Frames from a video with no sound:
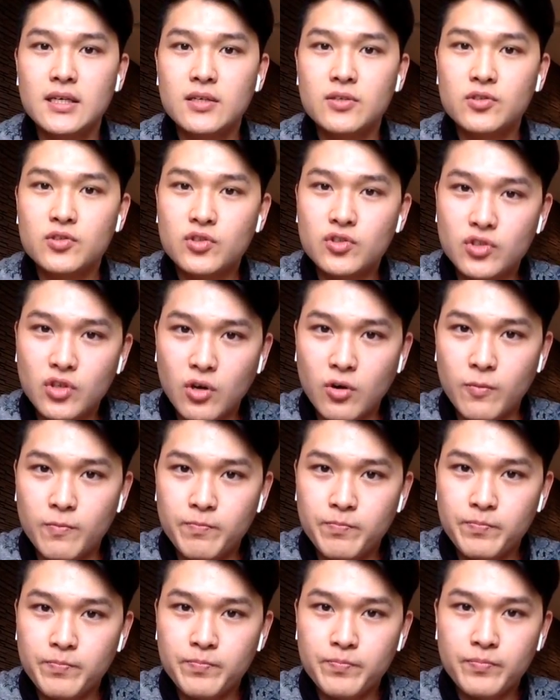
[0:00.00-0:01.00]
So
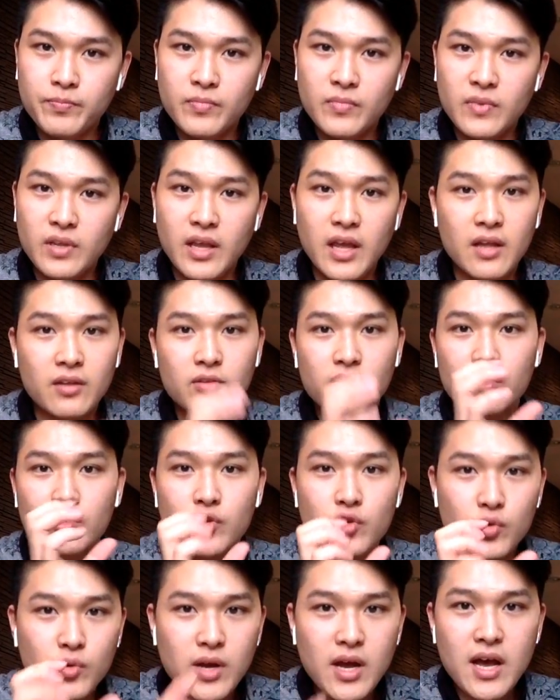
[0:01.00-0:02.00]
again,
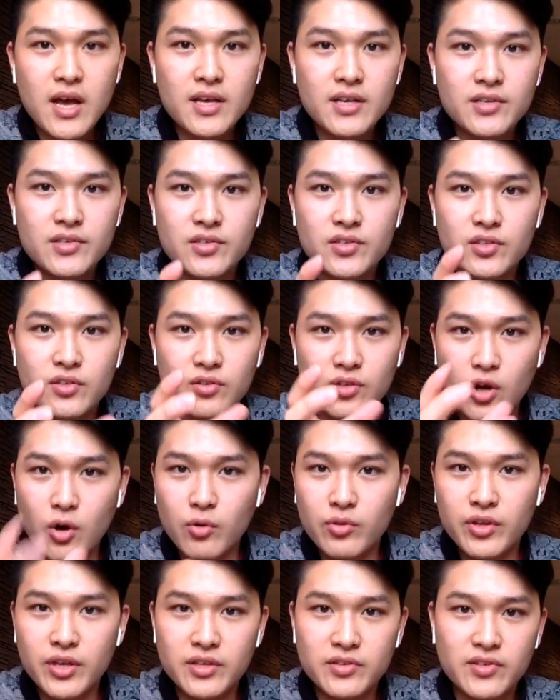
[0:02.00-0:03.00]
you guys know
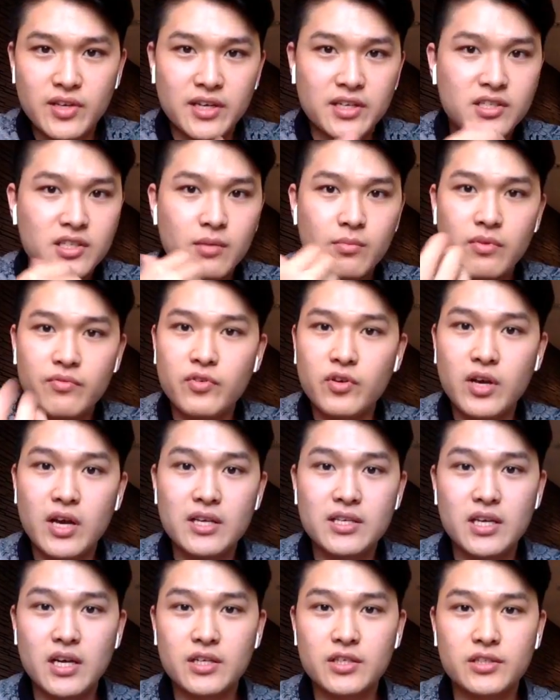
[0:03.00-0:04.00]
this, like some of you
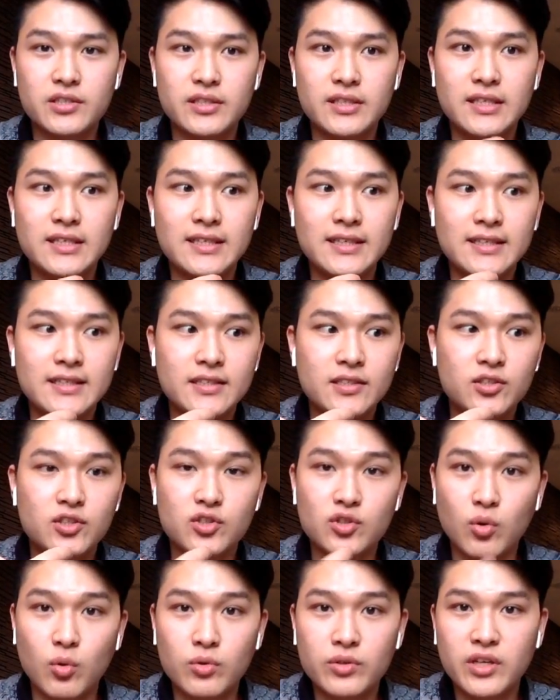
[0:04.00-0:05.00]
guys actually
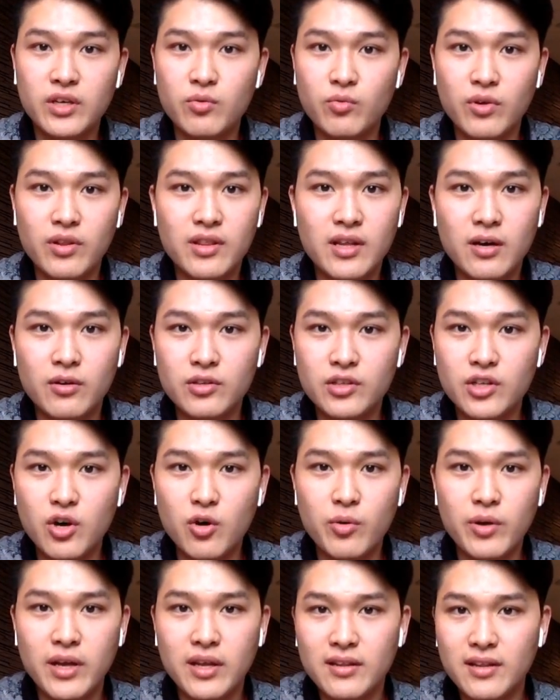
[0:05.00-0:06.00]
sold it without
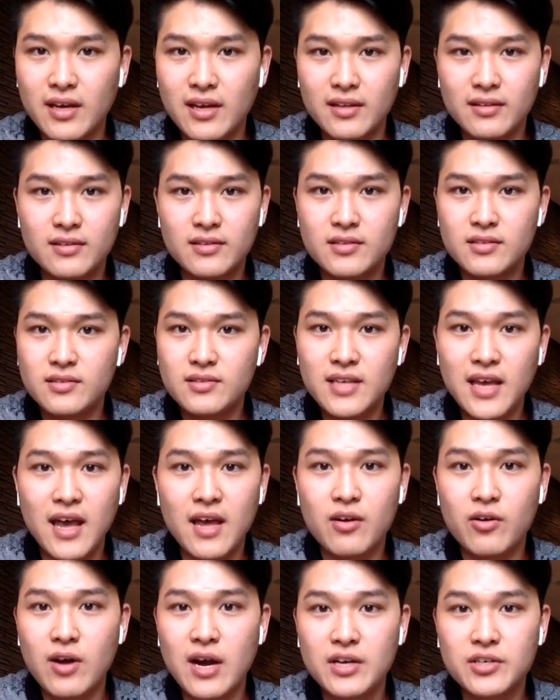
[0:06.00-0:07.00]
knowing that
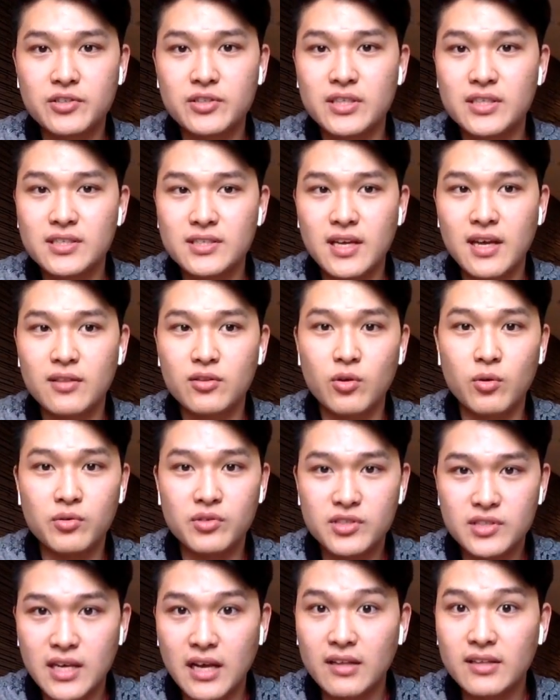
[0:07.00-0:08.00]
Tanner actually said don't
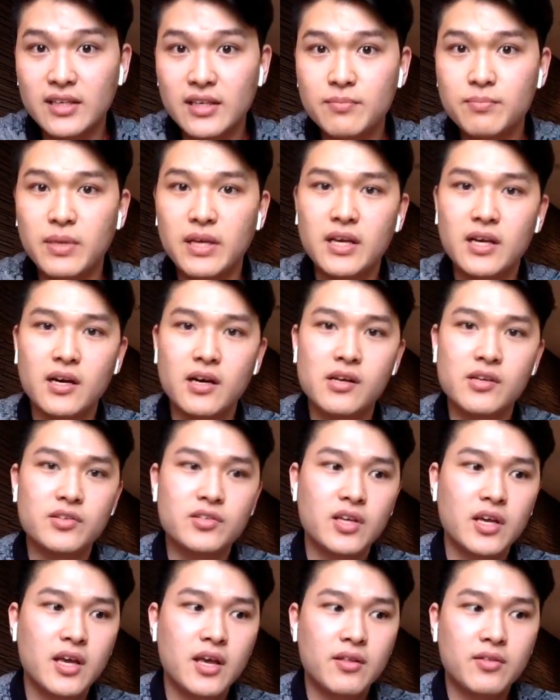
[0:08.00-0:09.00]
sell it
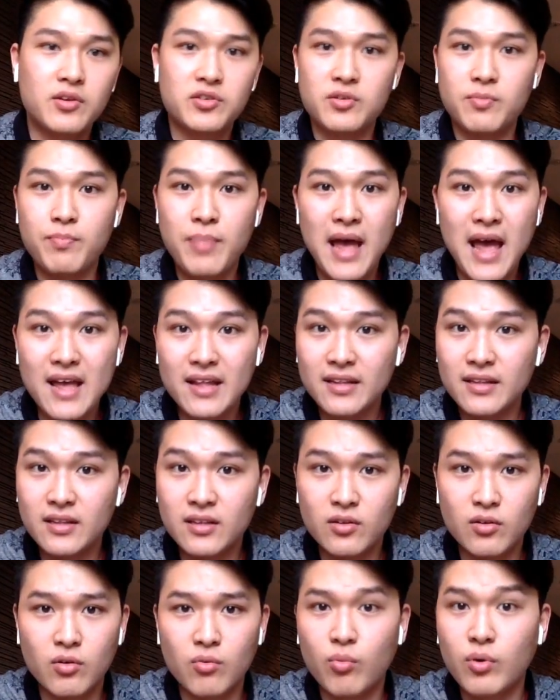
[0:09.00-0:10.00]
because there's a
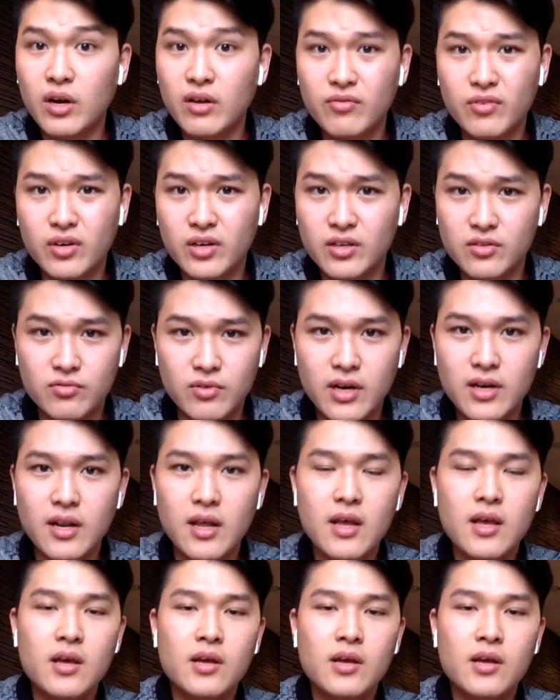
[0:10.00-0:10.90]
patent or whatever it is, right?